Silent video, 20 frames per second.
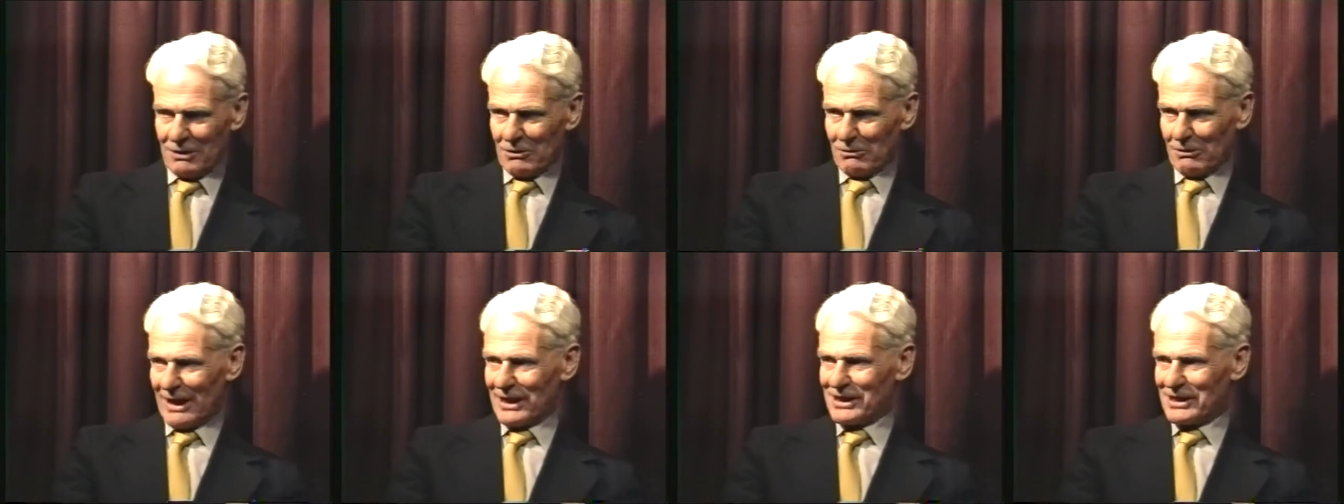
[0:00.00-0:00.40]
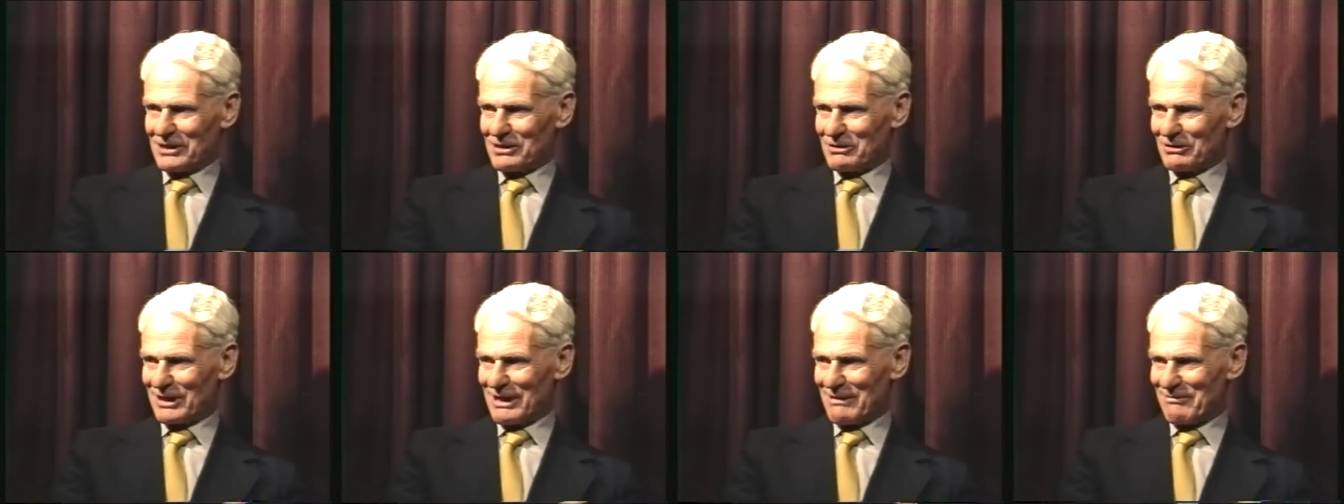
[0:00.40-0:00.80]
Why didn't
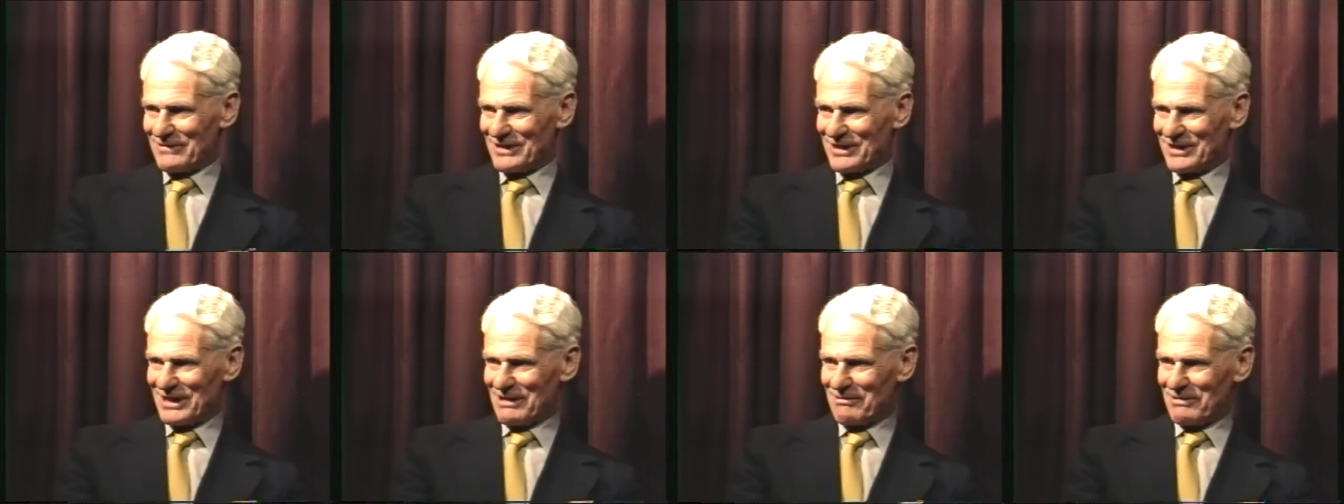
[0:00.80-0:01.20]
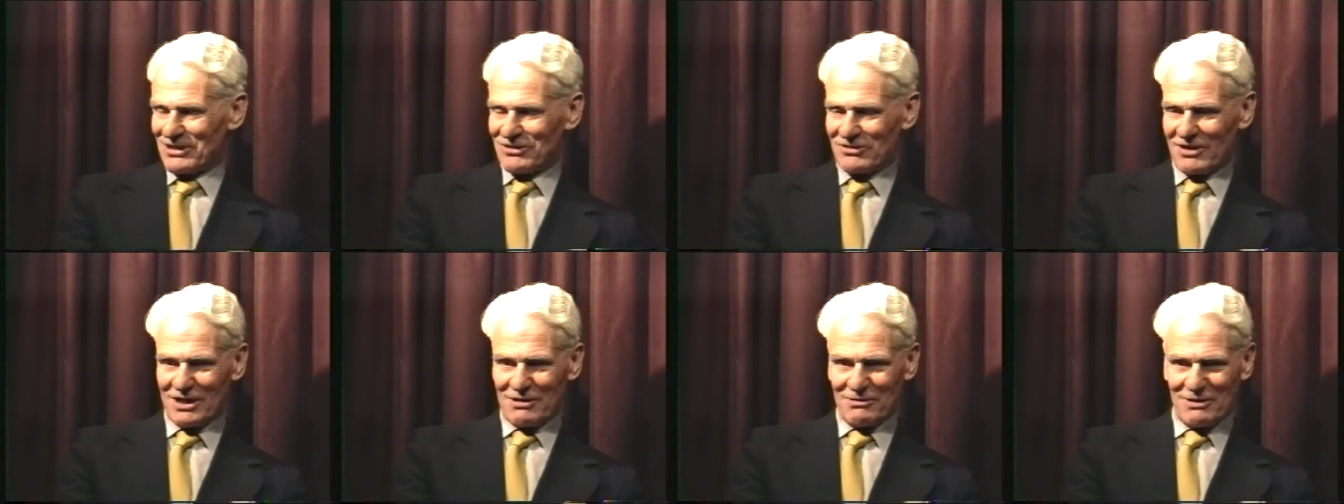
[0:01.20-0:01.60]
you come and see me
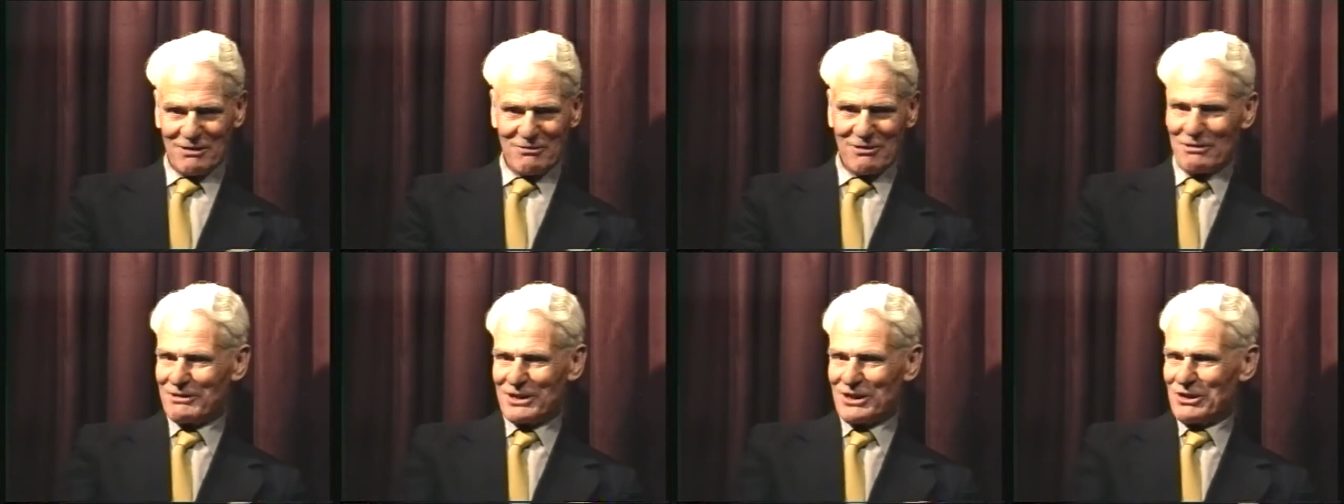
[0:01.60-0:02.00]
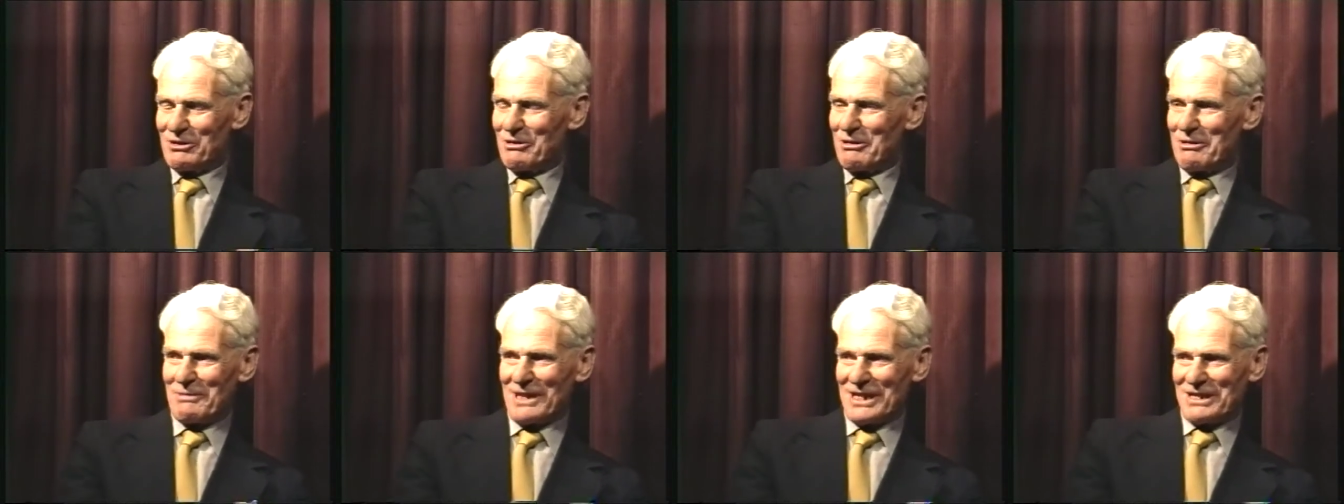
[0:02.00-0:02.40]
straight away? Well, we knew
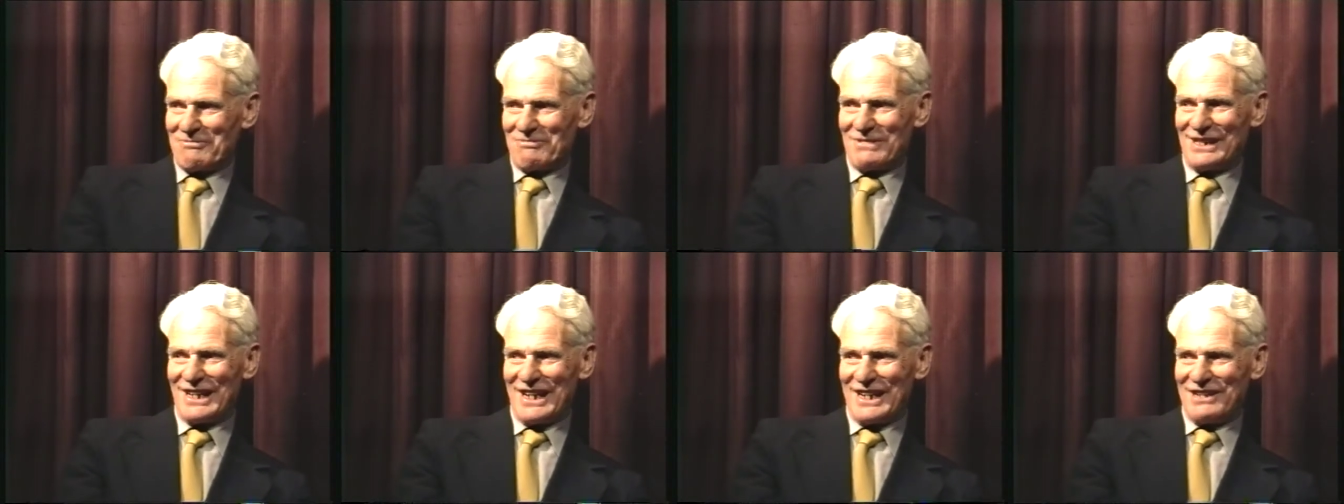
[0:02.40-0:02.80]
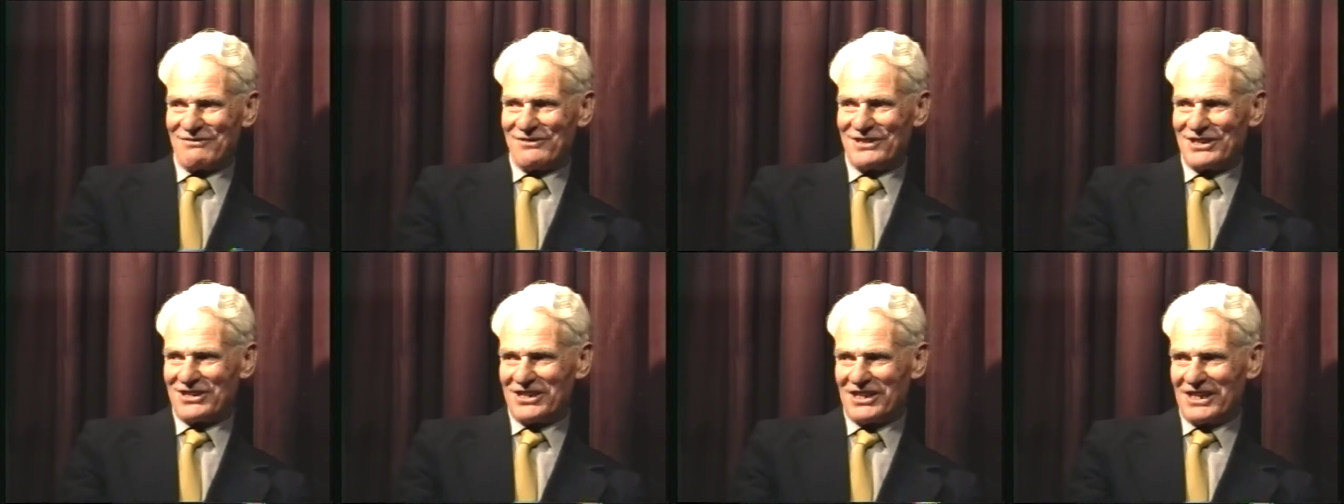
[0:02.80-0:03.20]
we mustn't be late
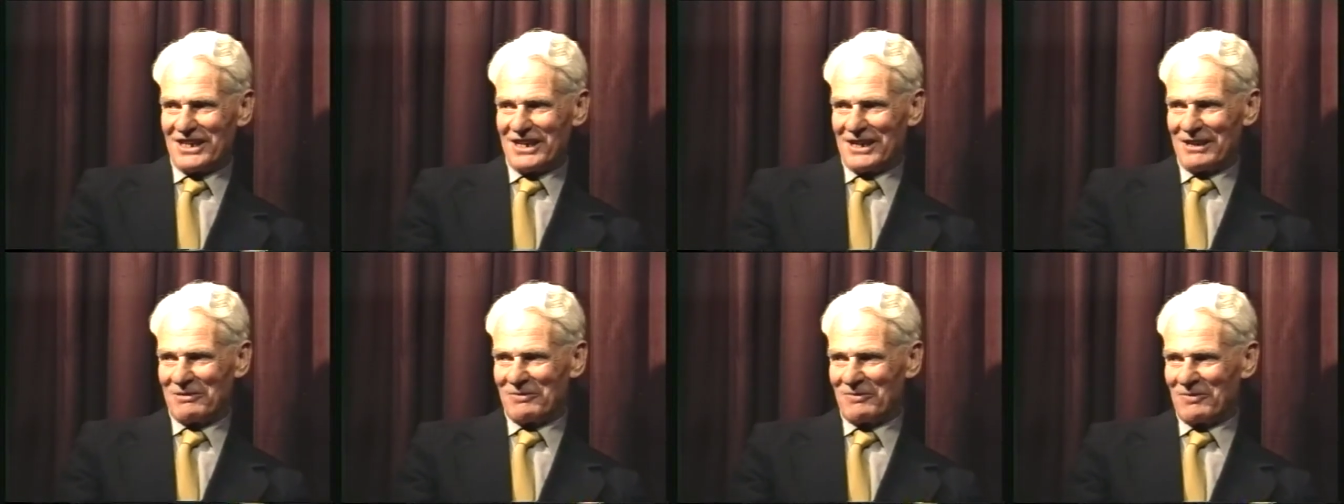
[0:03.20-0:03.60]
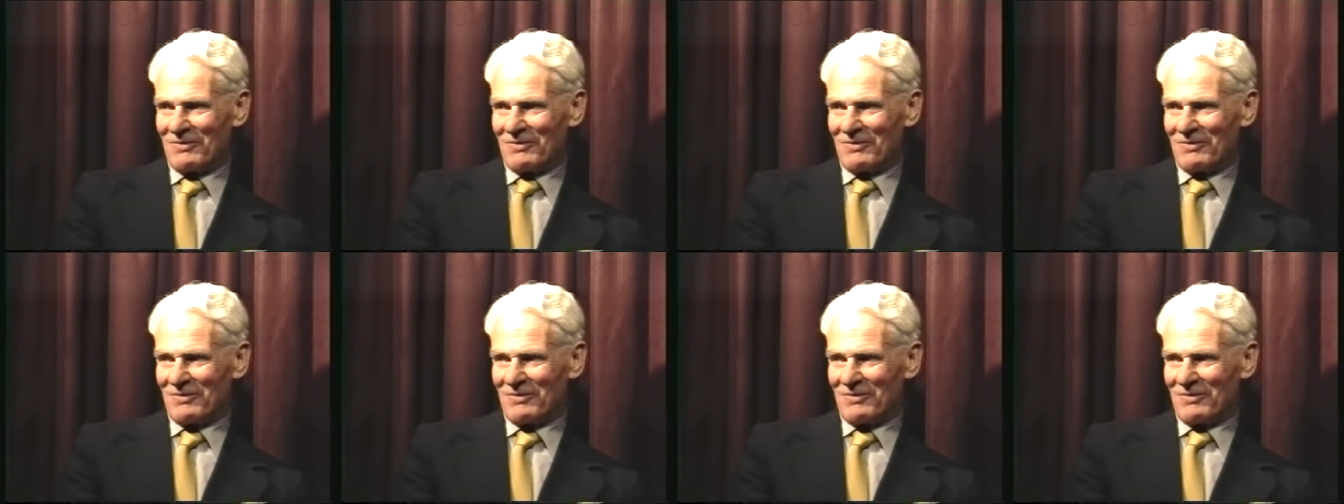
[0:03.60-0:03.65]
for tea.